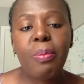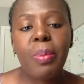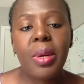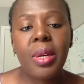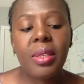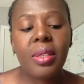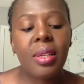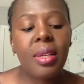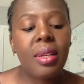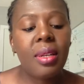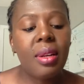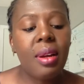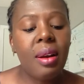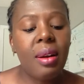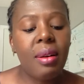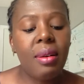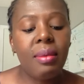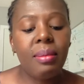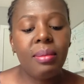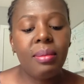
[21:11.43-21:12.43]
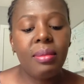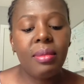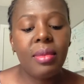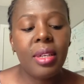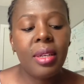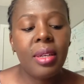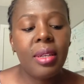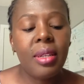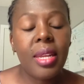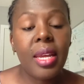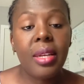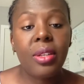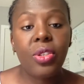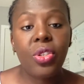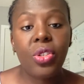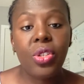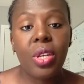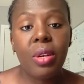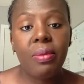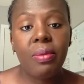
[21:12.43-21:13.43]
person,
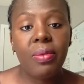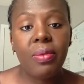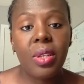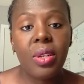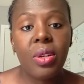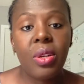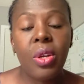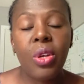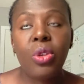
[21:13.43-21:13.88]
things shift.